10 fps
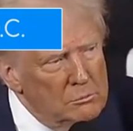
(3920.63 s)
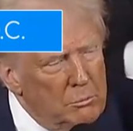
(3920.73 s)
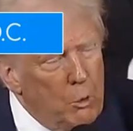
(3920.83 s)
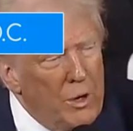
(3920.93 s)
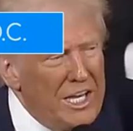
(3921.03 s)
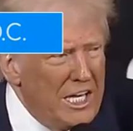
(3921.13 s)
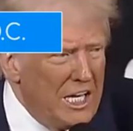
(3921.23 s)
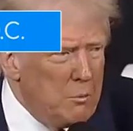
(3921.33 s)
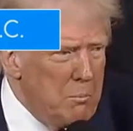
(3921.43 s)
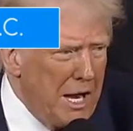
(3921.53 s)
But we
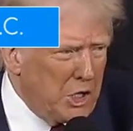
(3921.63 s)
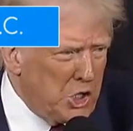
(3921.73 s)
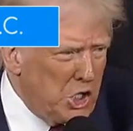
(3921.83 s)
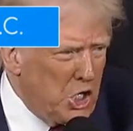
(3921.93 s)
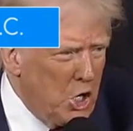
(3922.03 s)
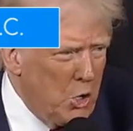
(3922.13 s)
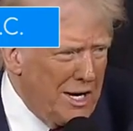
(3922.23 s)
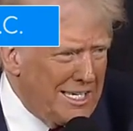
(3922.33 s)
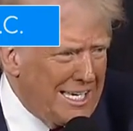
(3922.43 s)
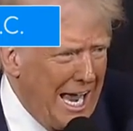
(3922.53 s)
need Mexico
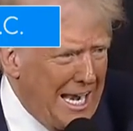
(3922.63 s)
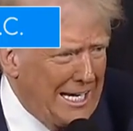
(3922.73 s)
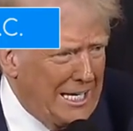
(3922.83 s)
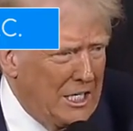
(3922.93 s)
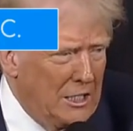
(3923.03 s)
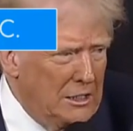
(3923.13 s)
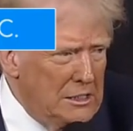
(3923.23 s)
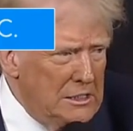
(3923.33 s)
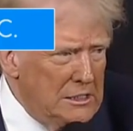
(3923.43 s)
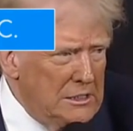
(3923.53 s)
and Canada
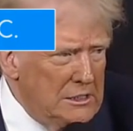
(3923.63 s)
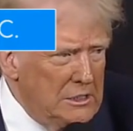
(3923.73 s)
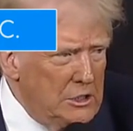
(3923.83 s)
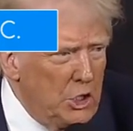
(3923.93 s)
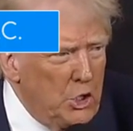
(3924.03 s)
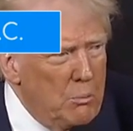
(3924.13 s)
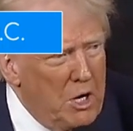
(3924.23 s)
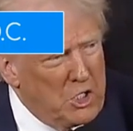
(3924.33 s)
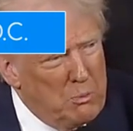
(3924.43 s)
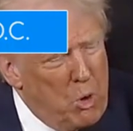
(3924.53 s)
to do
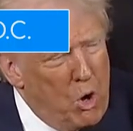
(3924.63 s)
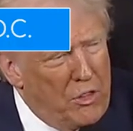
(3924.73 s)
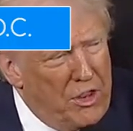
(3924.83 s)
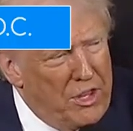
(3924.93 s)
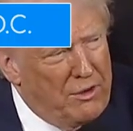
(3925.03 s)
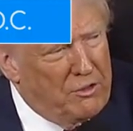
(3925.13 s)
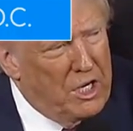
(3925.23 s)
much more than they've